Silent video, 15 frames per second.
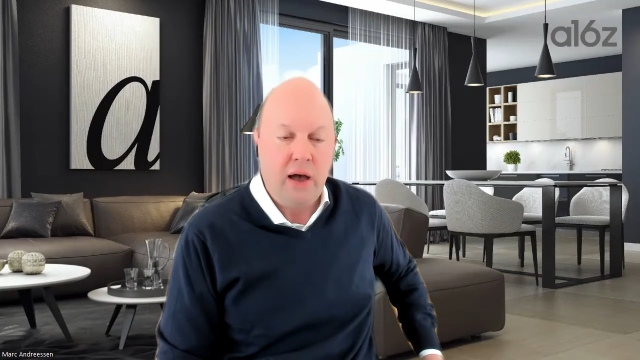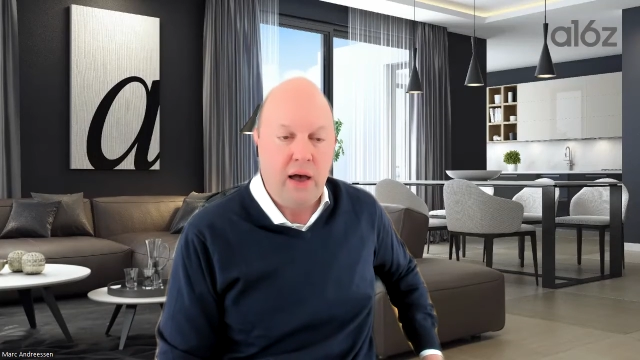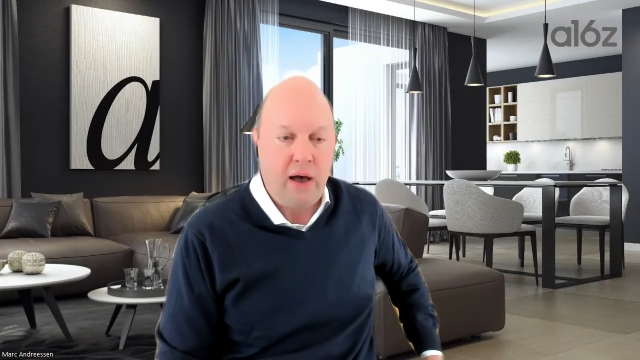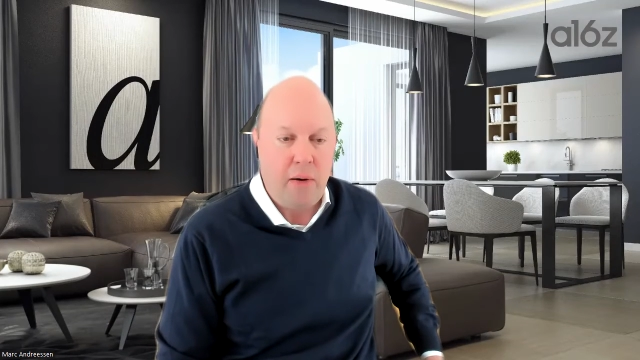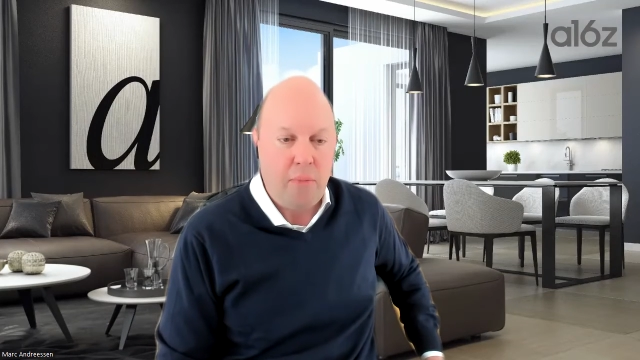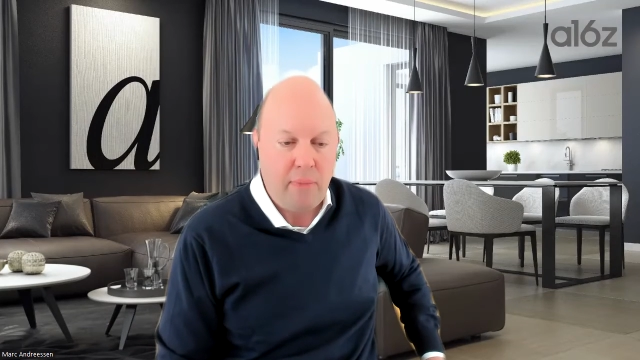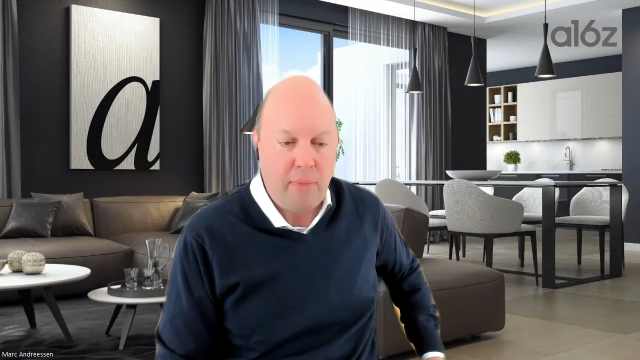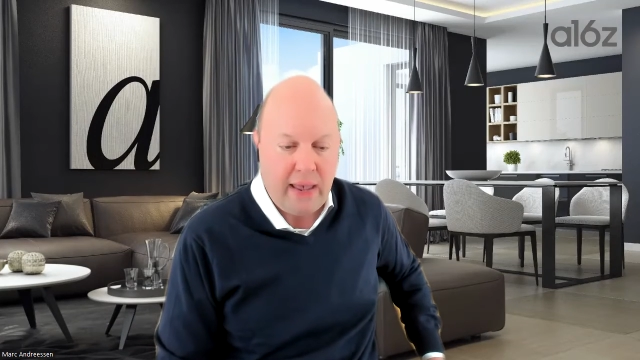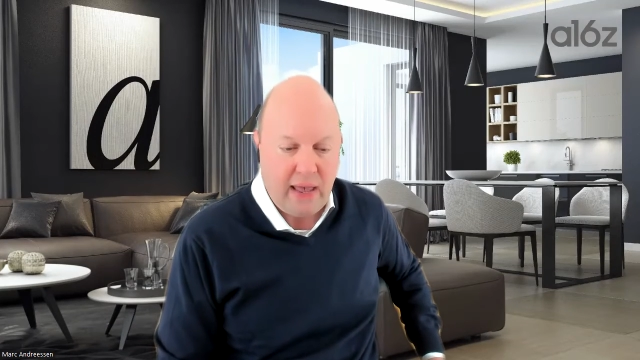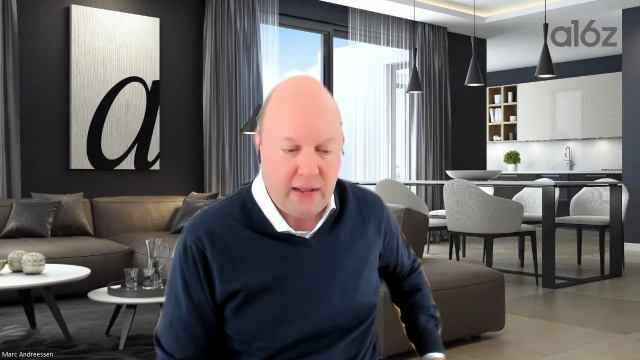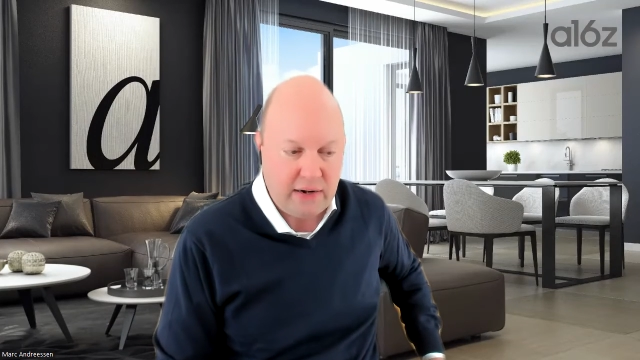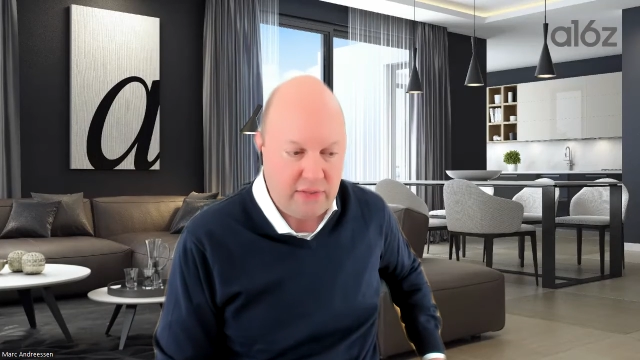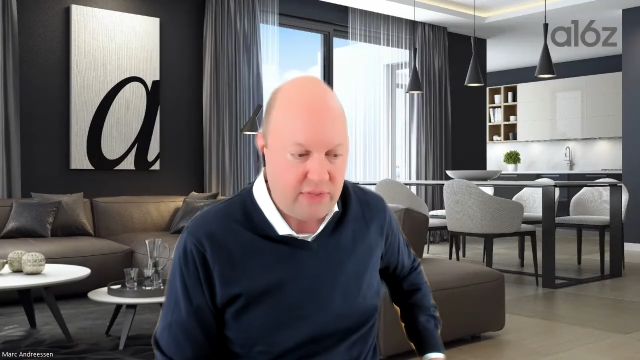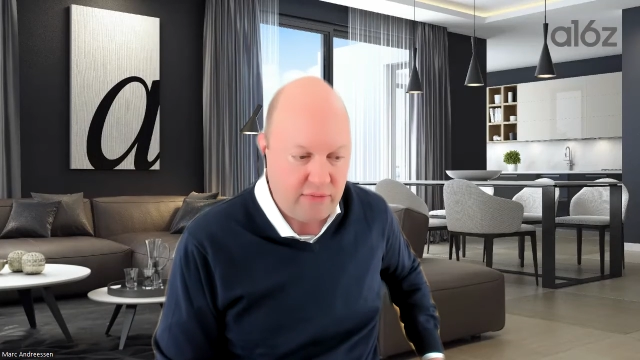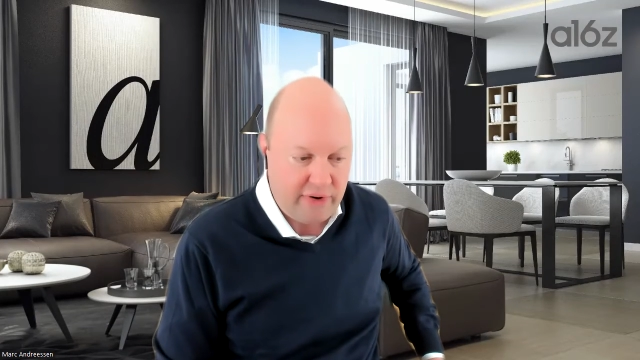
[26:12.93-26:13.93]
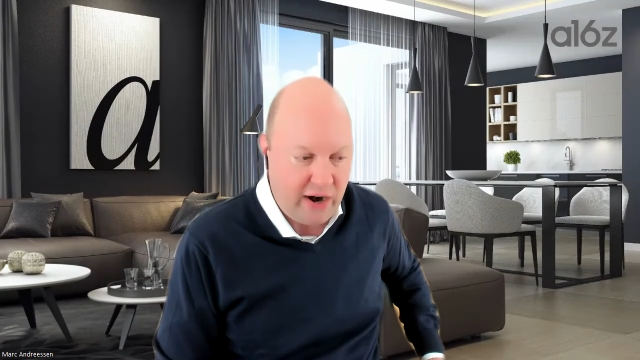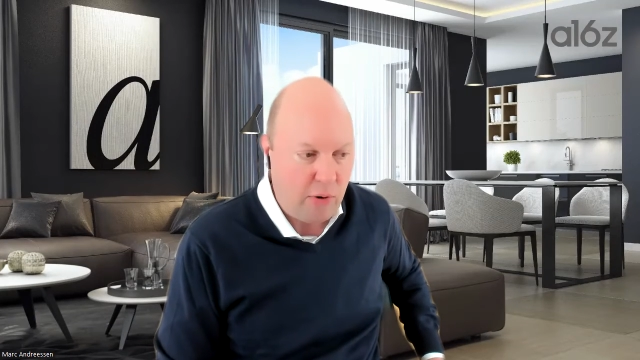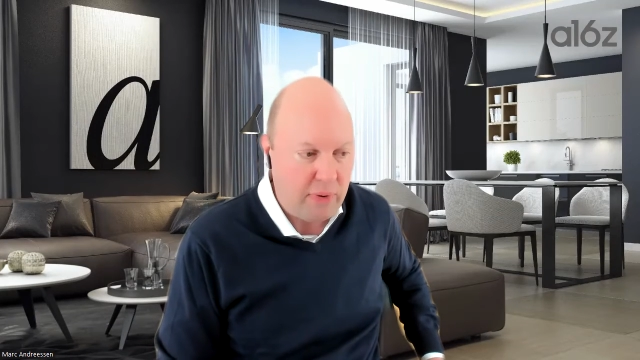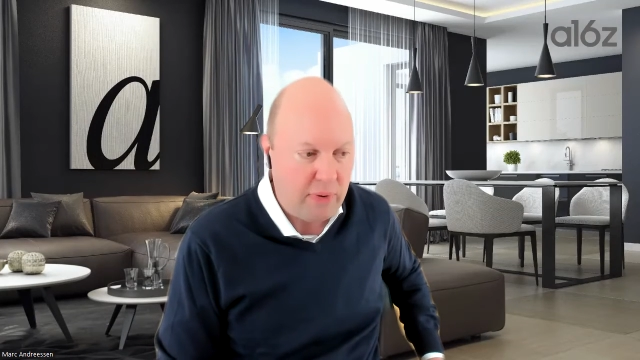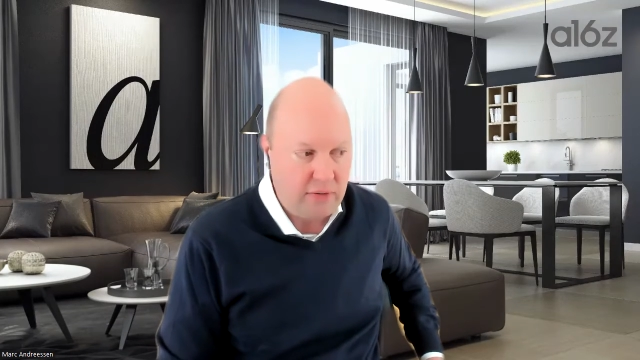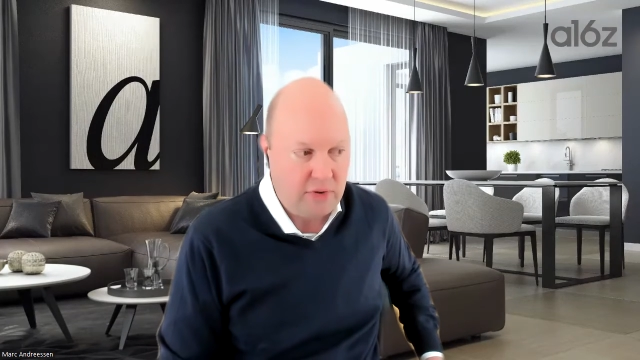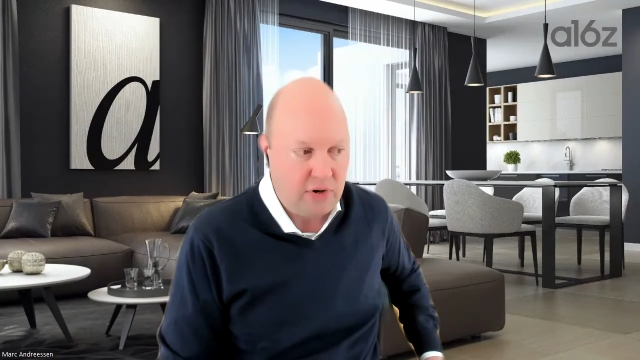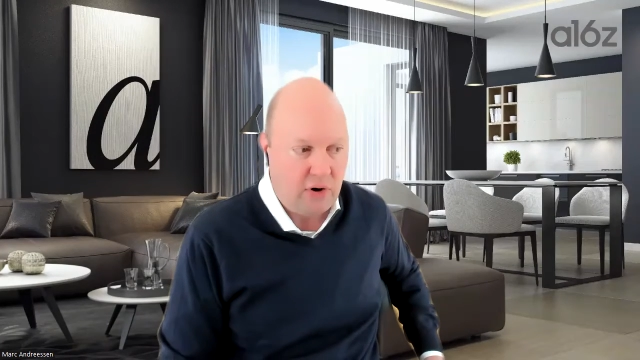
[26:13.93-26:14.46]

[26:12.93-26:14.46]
and in the environment,